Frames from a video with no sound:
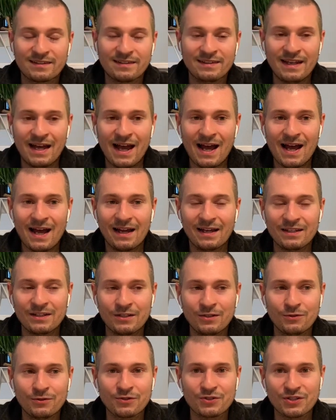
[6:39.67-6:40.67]
not
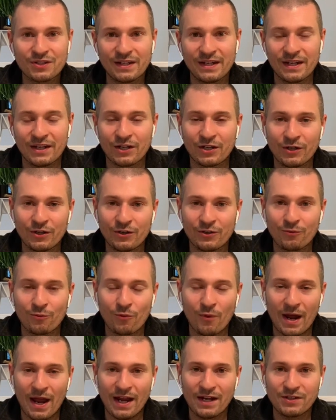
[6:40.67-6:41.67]
usually a good
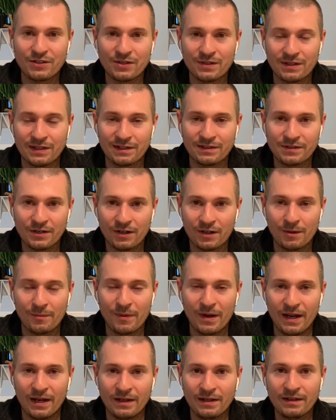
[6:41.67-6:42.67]
way to
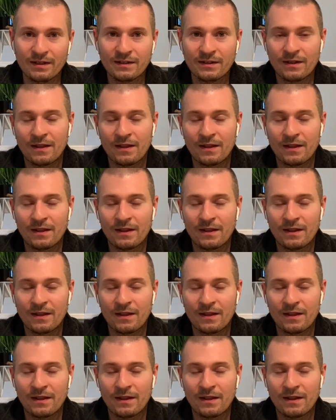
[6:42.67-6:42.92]
determine